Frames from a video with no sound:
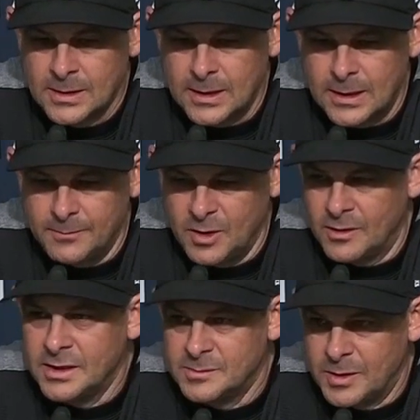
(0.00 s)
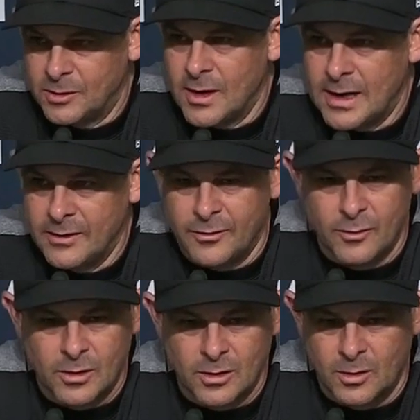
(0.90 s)
Um, you know, he's been grinding
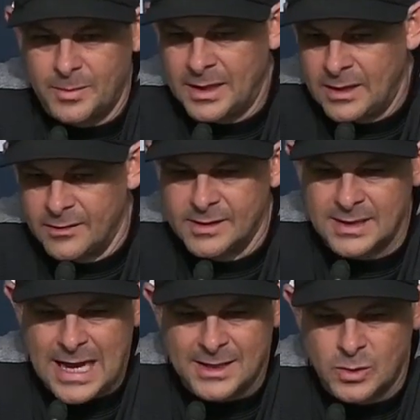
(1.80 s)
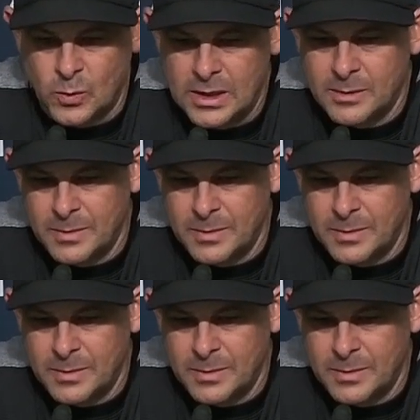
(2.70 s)
through it a little bit here this last week,